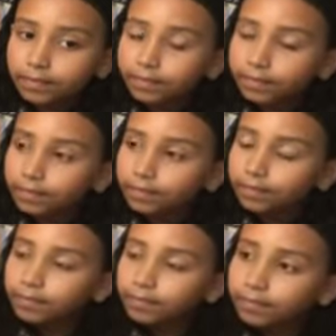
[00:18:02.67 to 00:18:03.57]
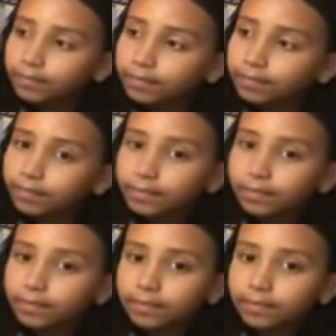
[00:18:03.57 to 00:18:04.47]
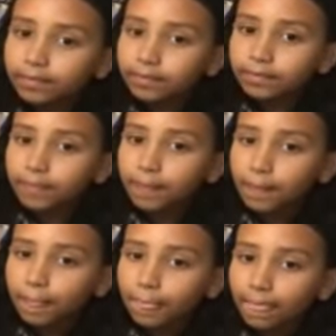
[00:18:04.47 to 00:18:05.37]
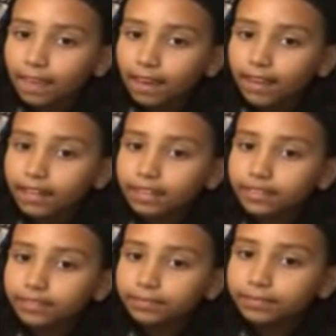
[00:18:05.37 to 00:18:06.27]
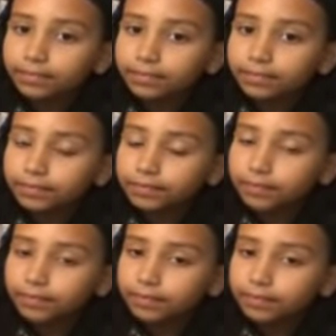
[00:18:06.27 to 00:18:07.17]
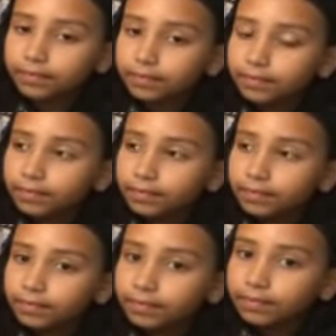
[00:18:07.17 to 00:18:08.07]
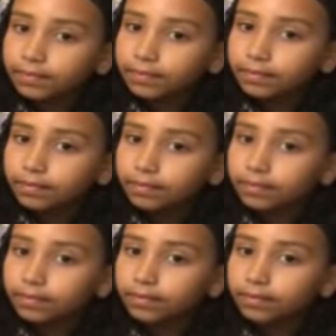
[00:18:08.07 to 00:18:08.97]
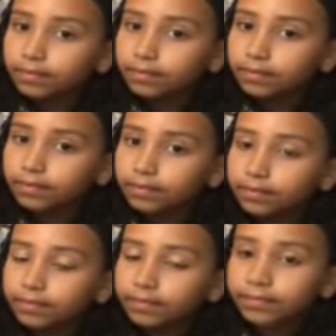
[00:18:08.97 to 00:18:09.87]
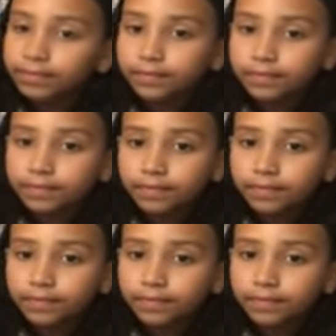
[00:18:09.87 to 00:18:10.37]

This person isn't speaking.